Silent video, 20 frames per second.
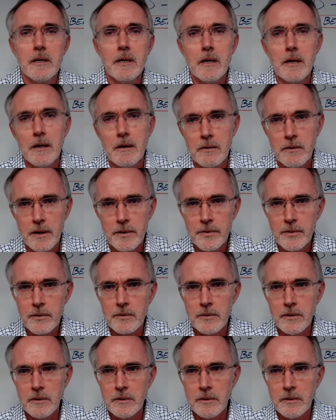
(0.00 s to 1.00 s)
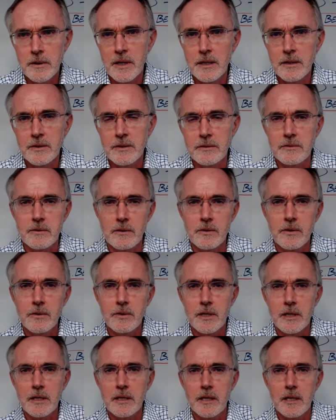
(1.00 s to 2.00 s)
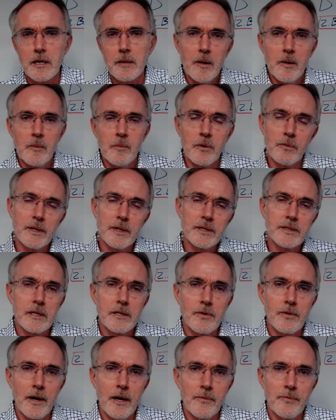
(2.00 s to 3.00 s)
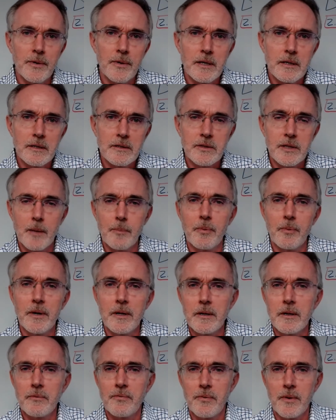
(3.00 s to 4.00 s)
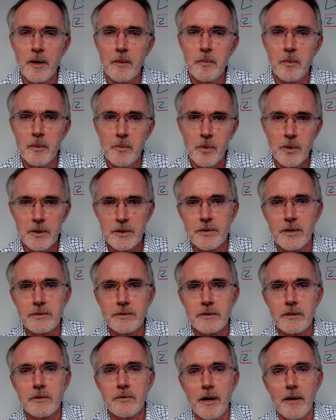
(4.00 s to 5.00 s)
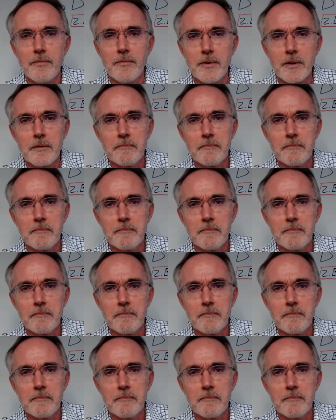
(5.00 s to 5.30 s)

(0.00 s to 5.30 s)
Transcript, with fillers: or other locations, so you can keep more risky traffic separated from more trusted traffic.